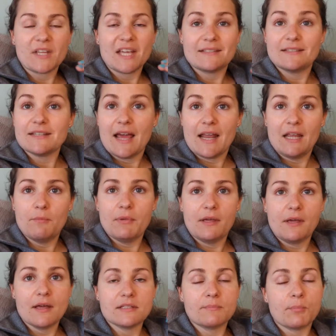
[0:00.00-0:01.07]
steady,
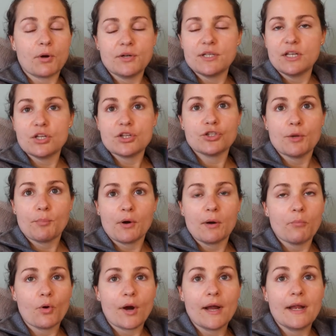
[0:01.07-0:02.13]
because protein is super
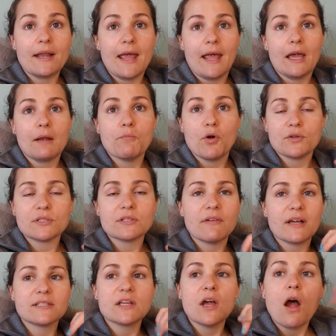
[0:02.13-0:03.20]
important and most of
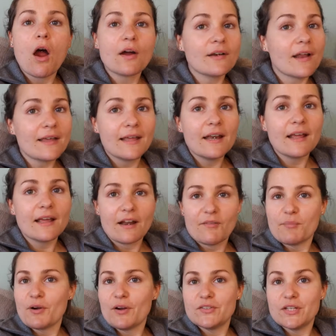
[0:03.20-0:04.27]
us are not getting enough
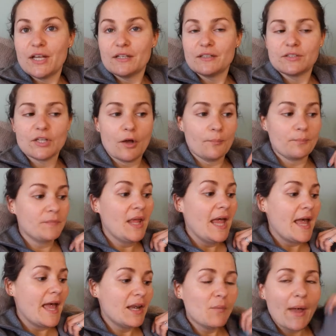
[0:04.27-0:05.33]
protein. So
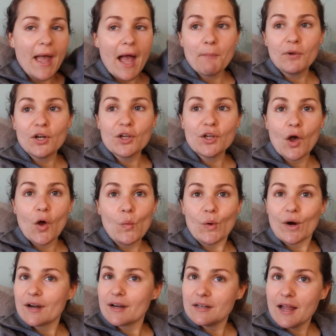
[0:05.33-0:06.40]
anyway, I'm gonna go
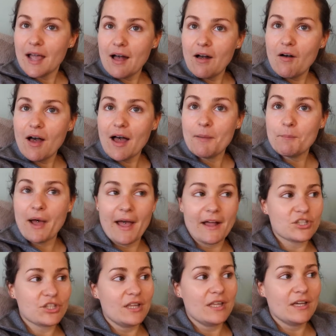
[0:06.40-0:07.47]
work now. I'm
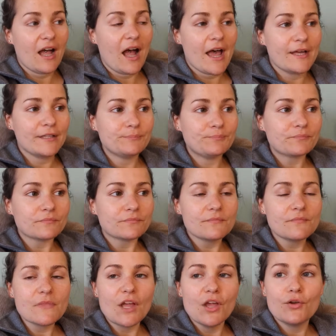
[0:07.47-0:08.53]
actually the guy
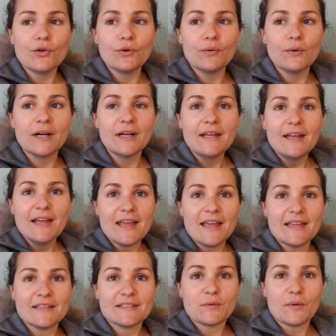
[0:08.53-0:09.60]
who
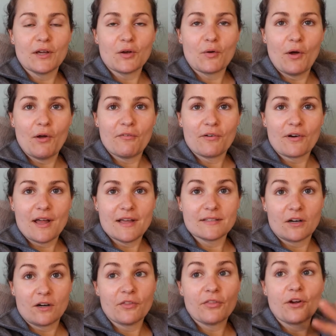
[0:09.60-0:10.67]
is doing a quote for us.
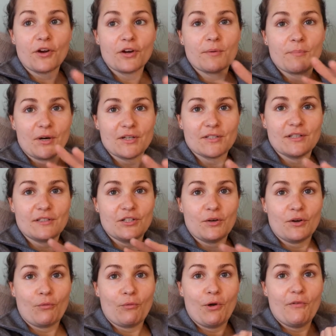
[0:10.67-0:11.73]
Our third person to do
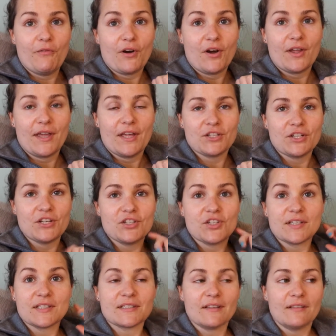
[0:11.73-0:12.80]
a quote for our kitchen
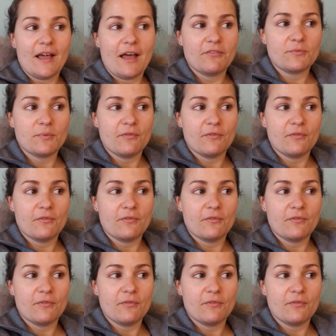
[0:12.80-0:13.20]
just left